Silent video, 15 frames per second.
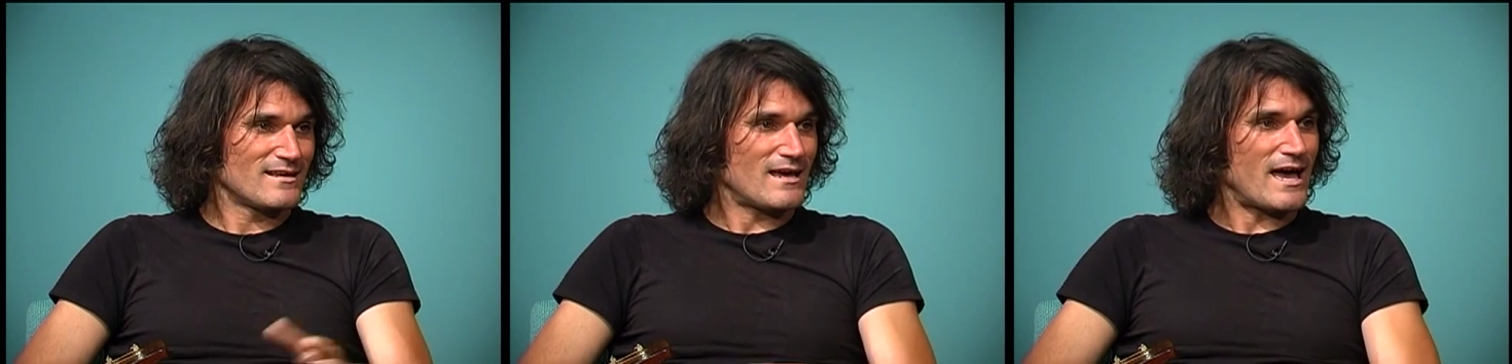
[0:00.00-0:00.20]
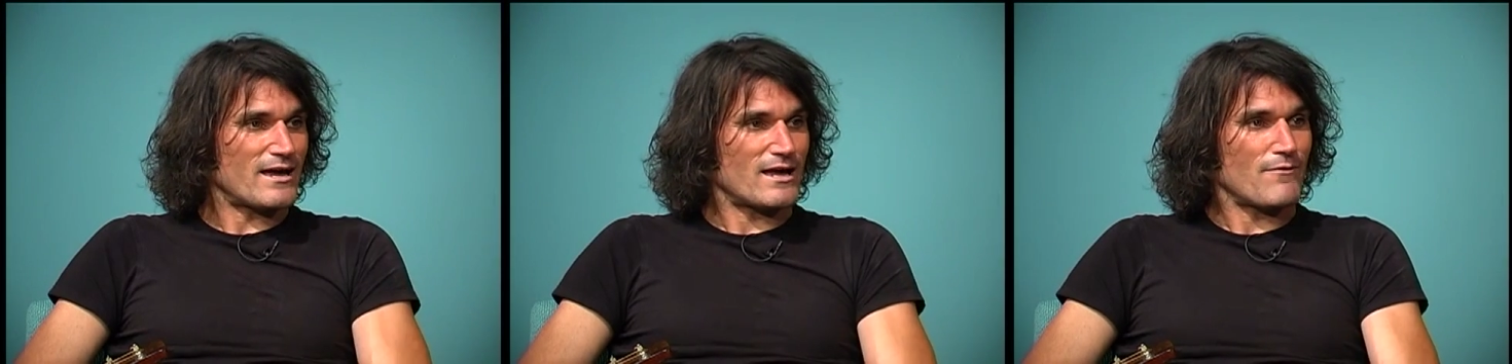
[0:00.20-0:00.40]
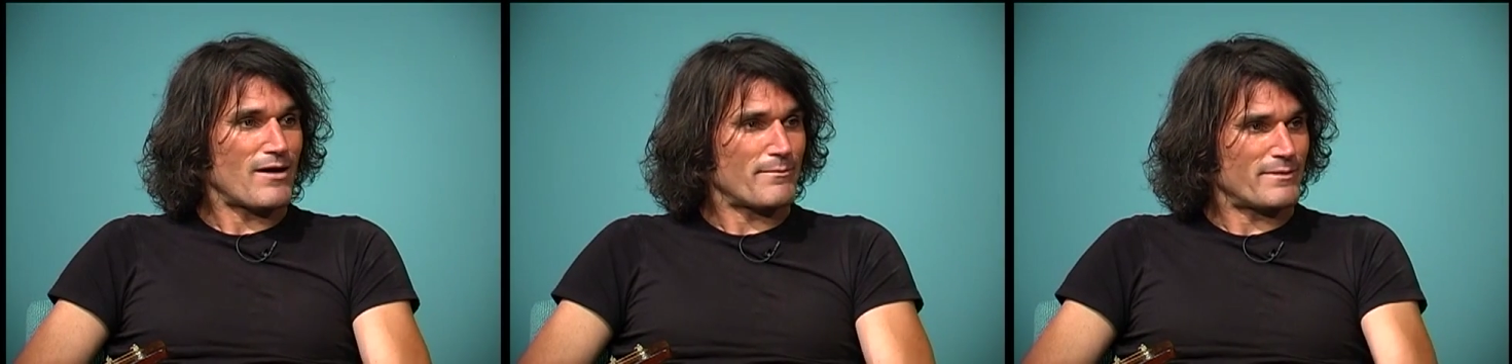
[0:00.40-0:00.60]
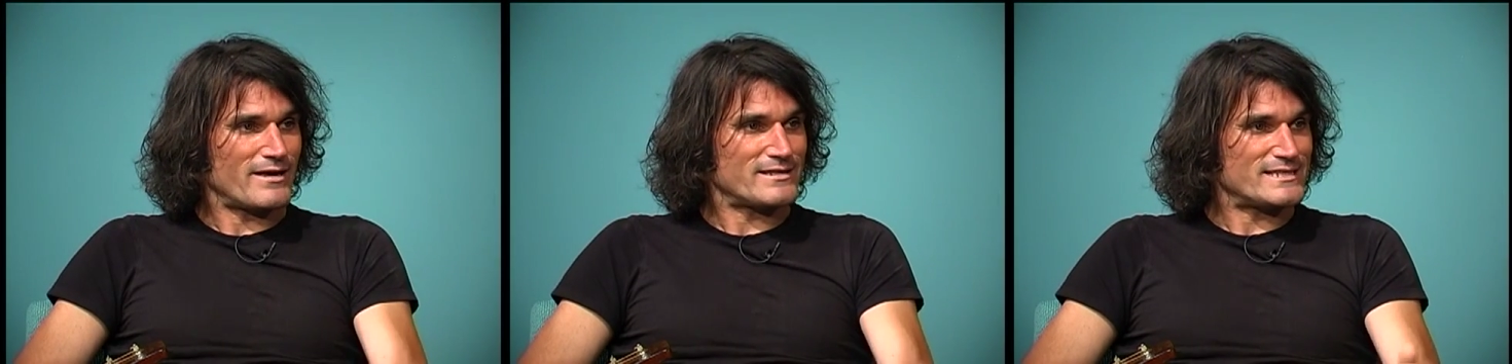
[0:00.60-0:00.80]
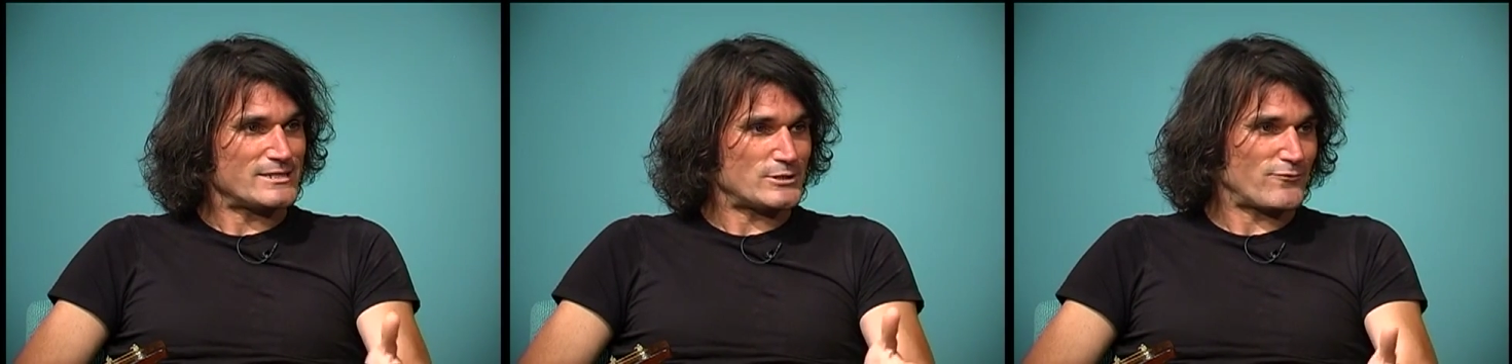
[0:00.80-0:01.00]
Right. I,
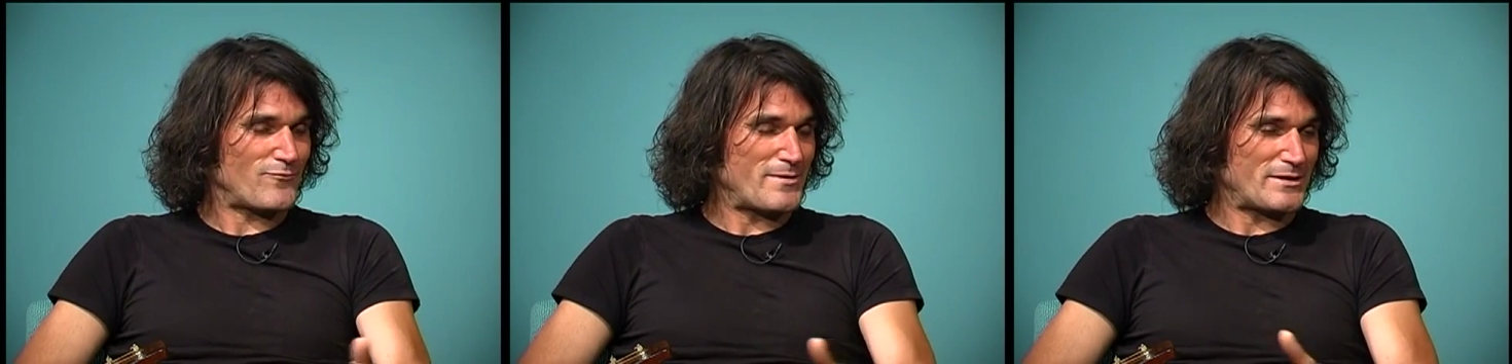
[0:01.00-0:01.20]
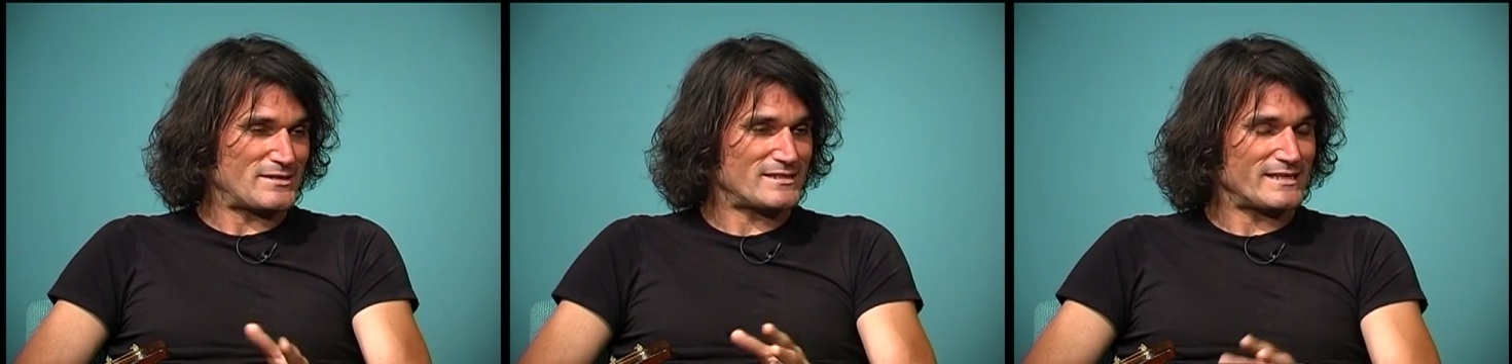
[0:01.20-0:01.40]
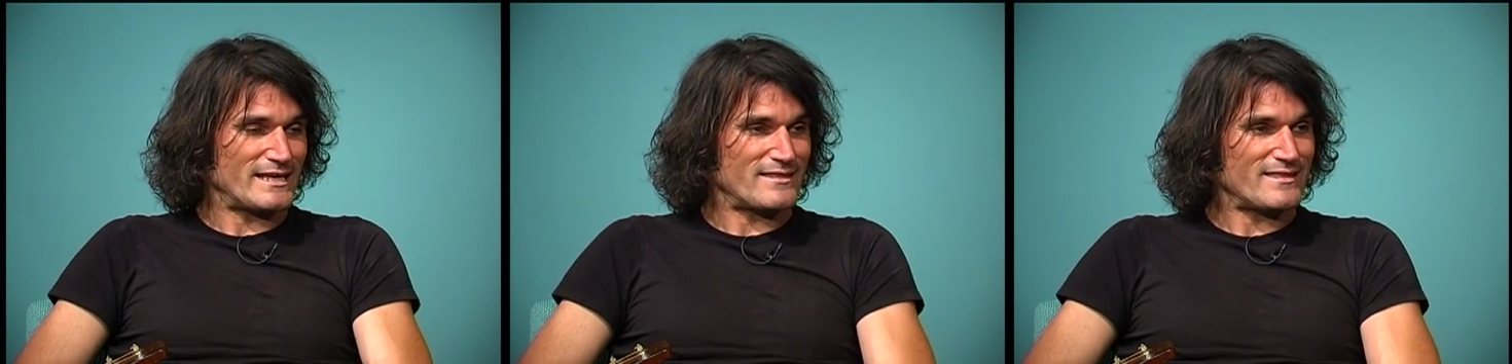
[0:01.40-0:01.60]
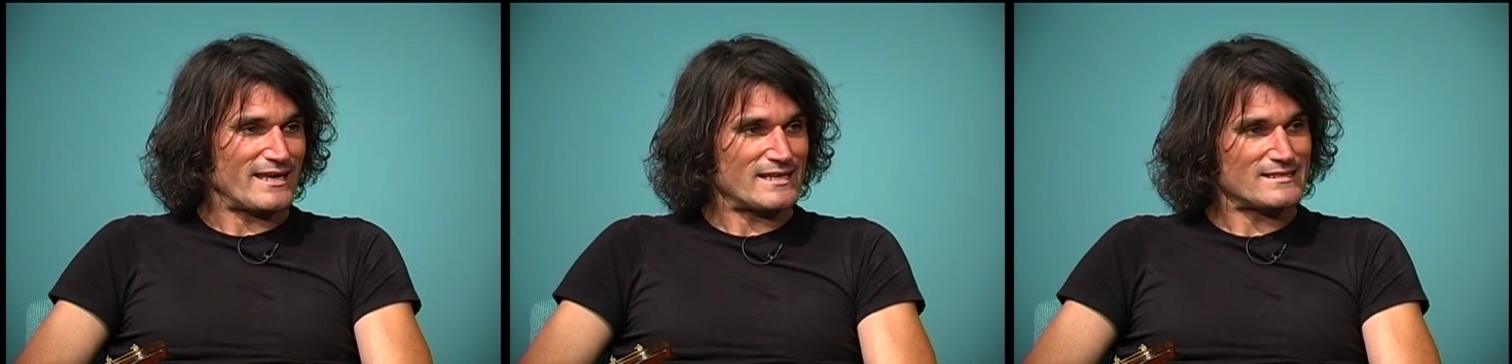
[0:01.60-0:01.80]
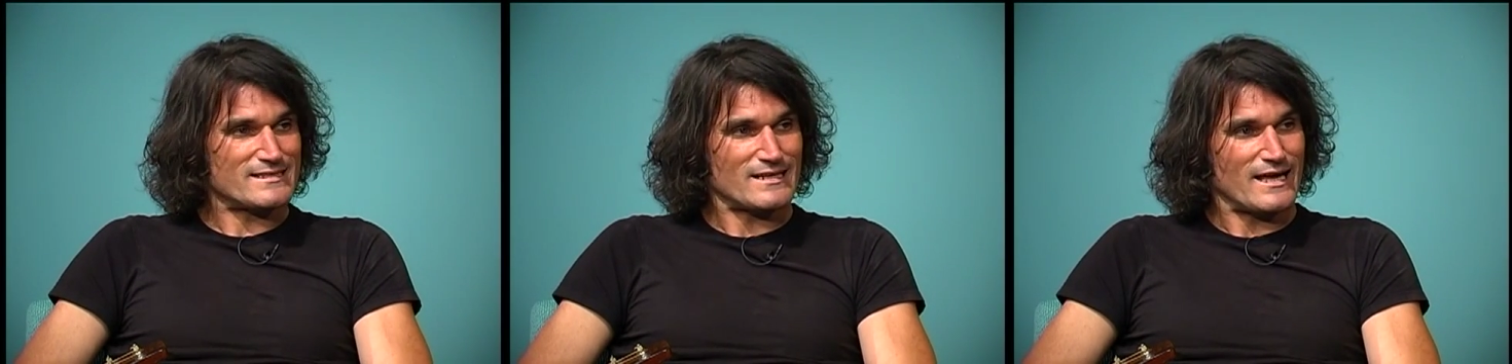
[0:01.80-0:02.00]
it's easier for me to sing
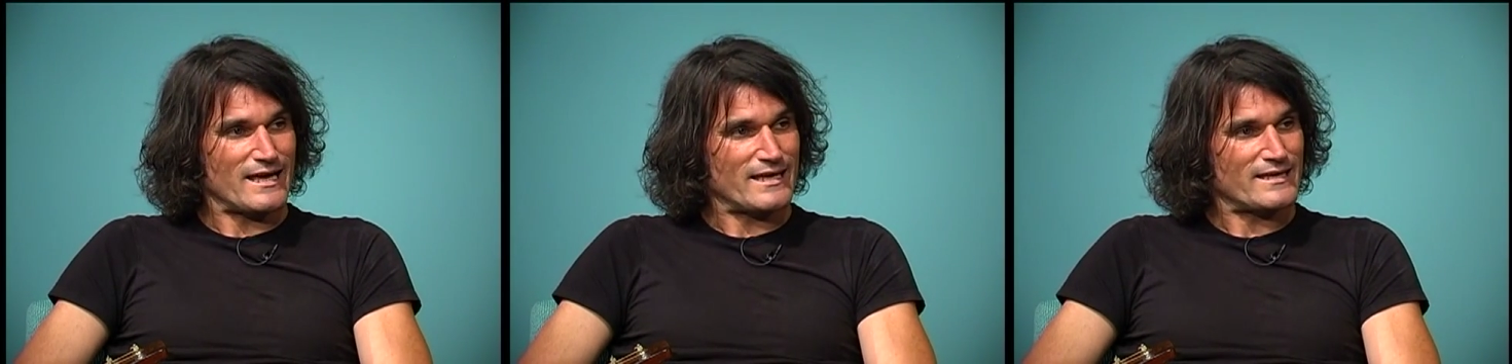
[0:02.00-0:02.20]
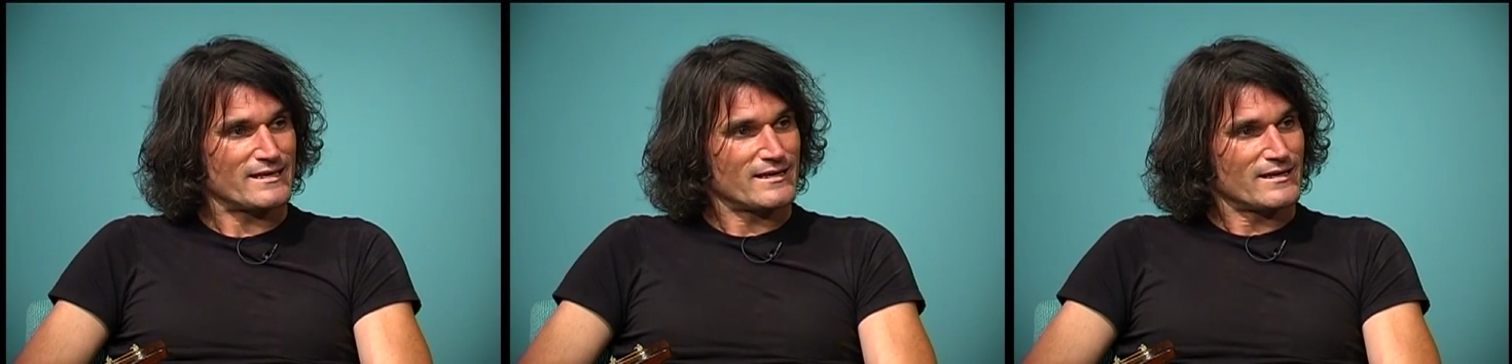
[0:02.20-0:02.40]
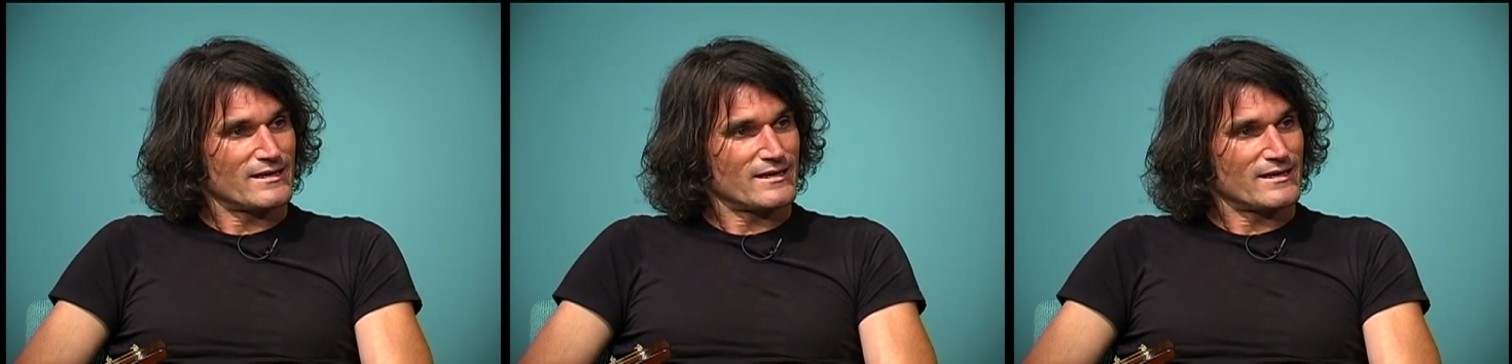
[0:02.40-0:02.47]
things that I,